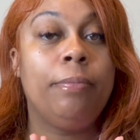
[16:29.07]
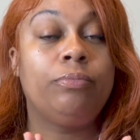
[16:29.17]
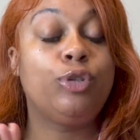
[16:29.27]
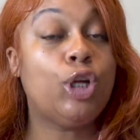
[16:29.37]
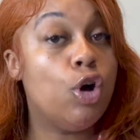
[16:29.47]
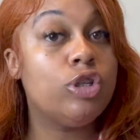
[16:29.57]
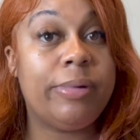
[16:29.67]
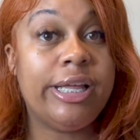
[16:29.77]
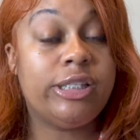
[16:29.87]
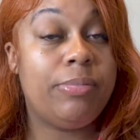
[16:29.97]
chose
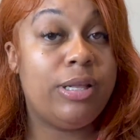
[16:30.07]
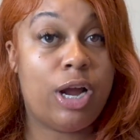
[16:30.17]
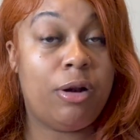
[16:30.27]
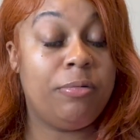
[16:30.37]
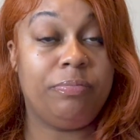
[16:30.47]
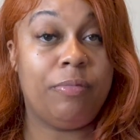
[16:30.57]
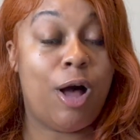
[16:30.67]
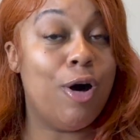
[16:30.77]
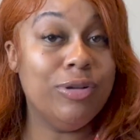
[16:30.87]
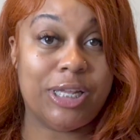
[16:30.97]
me to be their
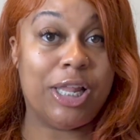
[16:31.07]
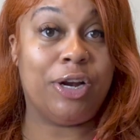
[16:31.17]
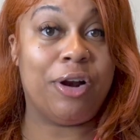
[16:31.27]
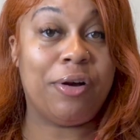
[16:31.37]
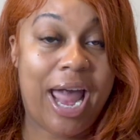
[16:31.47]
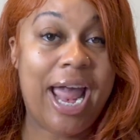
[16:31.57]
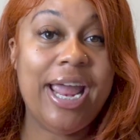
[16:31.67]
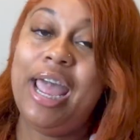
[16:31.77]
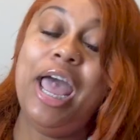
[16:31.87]
wholesaler, okay?